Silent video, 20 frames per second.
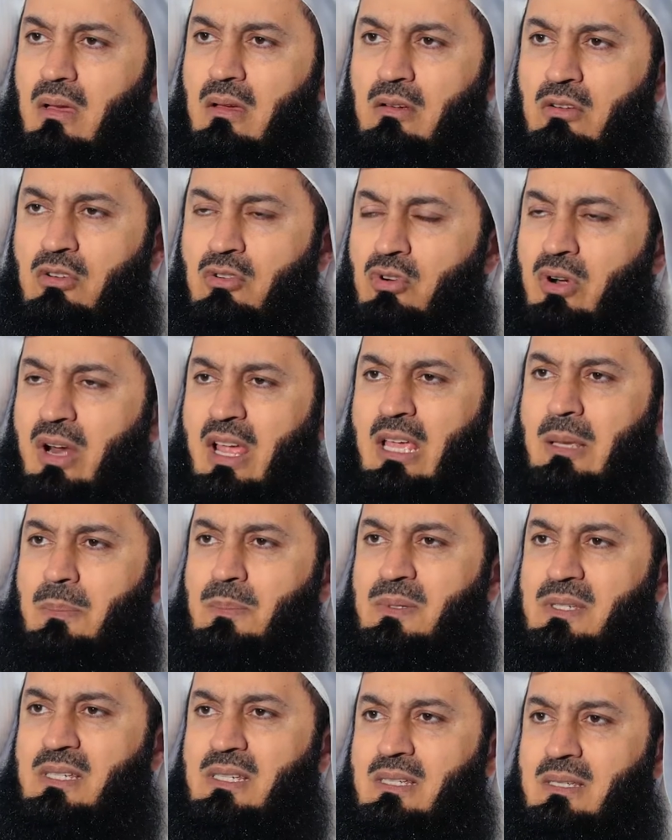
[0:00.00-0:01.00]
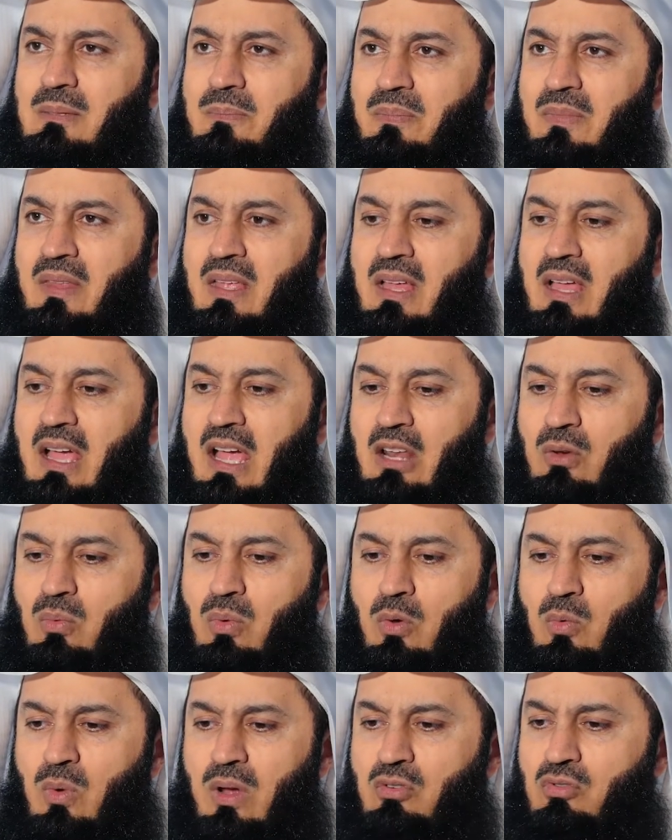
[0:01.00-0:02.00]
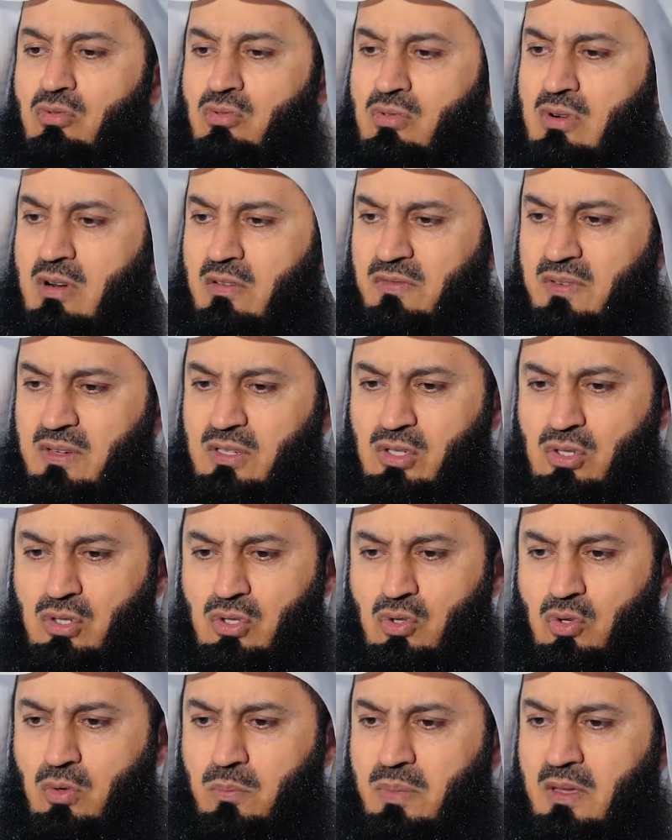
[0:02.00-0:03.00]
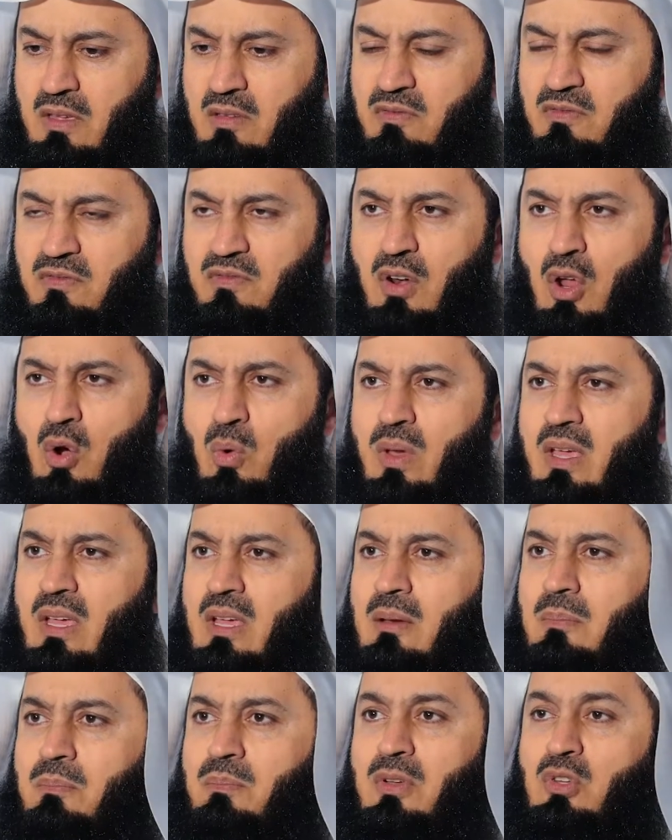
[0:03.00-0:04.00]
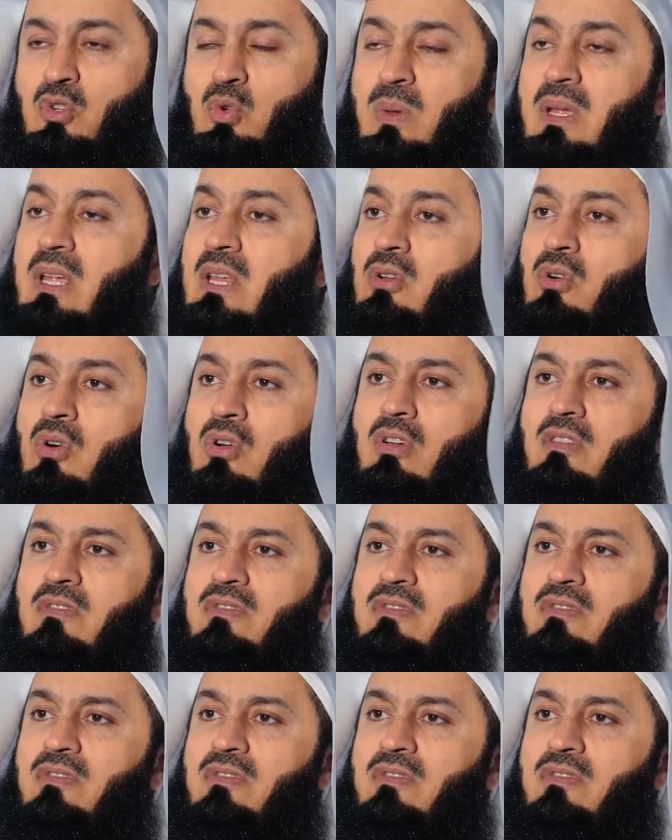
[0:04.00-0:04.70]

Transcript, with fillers: grapes and we want rivers to be flowing between all of